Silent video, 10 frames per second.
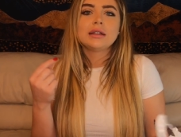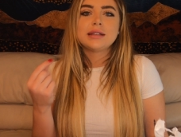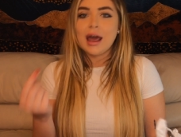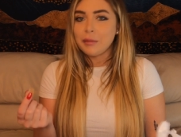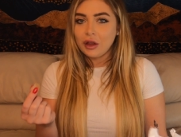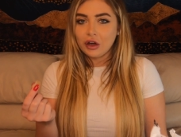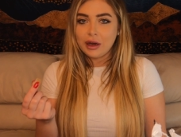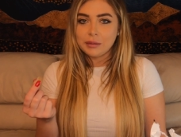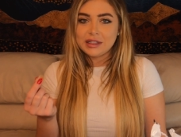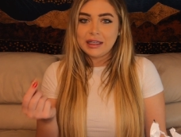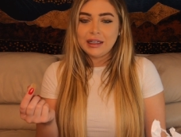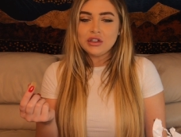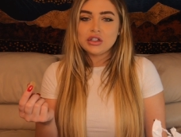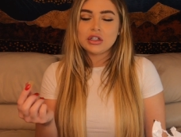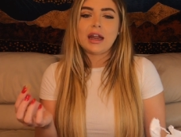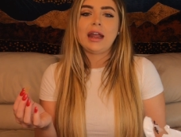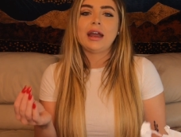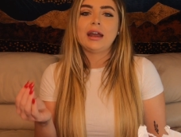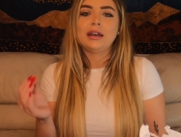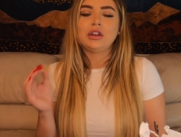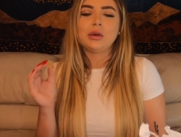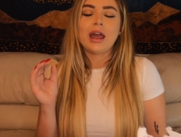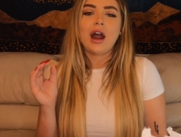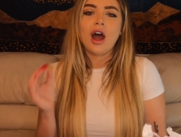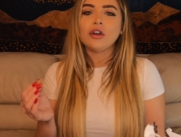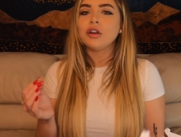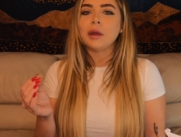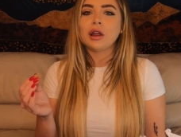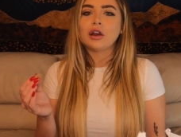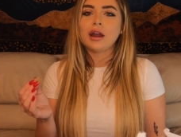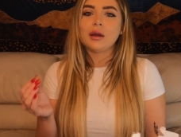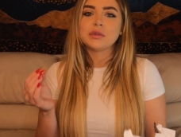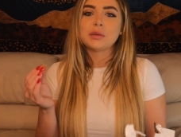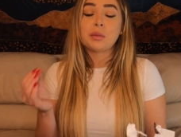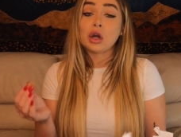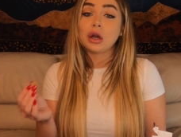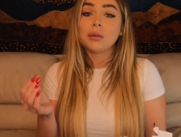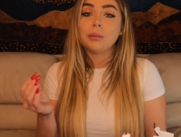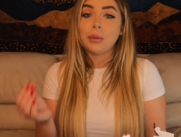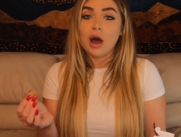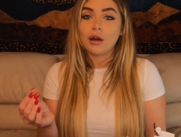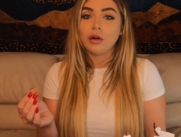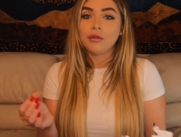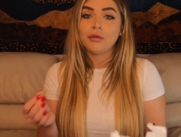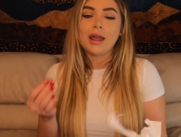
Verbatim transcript: ten milligrams each, and you get one hundred milligrams per bottle,